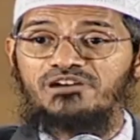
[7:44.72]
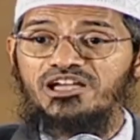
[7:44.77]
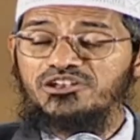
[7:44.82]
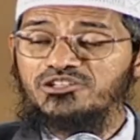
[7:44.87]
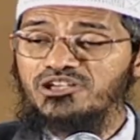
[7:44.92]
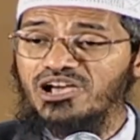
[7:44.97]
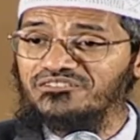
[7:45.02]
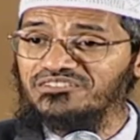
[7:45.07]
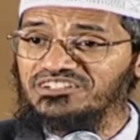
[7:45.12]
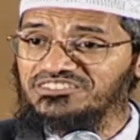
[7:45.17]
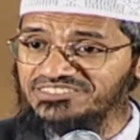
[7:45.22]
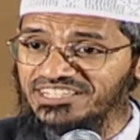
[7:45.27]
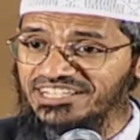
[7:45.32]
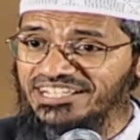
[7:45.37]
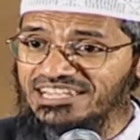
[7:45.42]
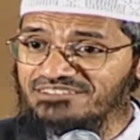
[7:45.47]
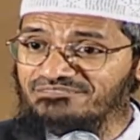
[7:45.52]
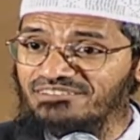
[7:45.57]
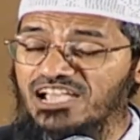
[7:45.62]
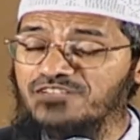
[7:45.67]
when you have a
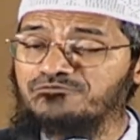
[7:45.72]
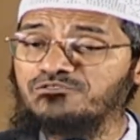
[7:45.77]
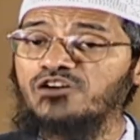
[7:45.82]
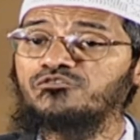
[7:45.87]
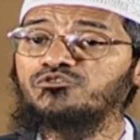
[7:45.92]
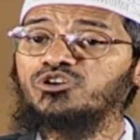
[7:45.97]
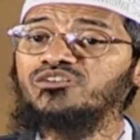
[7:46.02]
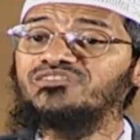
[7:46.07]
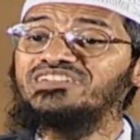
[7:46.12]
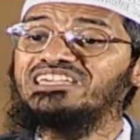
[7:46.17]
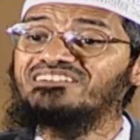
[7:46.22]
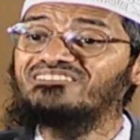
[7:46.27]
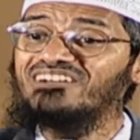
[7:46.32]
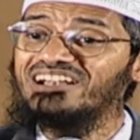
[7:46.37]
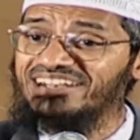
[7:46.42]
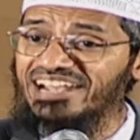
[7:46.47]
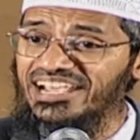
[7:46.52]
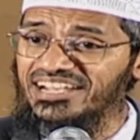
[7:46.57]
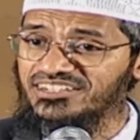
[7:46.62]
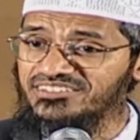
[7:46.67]
second wife, you have to give
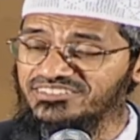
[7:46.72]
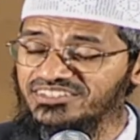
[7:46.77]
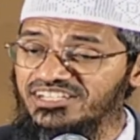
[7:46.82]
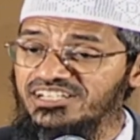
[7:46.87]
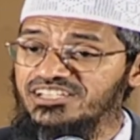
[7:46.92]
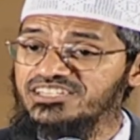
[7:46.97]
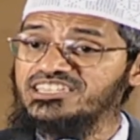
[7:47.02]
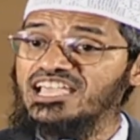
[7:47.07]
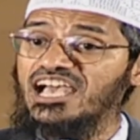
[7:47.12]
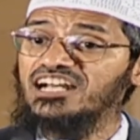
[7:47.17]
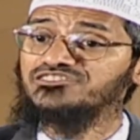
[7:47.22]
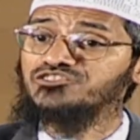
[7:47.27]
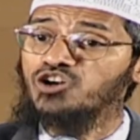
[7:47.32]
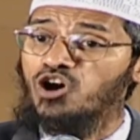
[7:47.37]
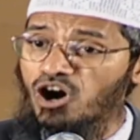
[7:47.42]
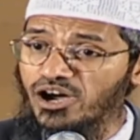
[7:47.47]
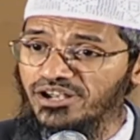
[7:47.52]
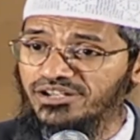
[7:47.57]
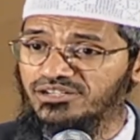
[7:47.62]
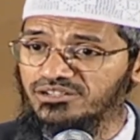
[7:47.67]
equal rights. She has the
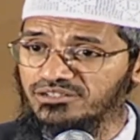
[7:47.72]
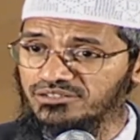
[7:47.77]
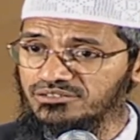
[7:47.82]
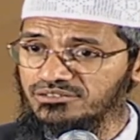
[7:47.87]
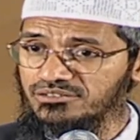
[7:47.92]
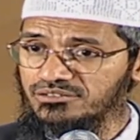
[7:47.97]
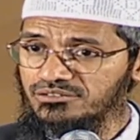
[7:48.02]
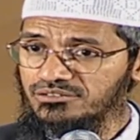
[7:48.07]
honor.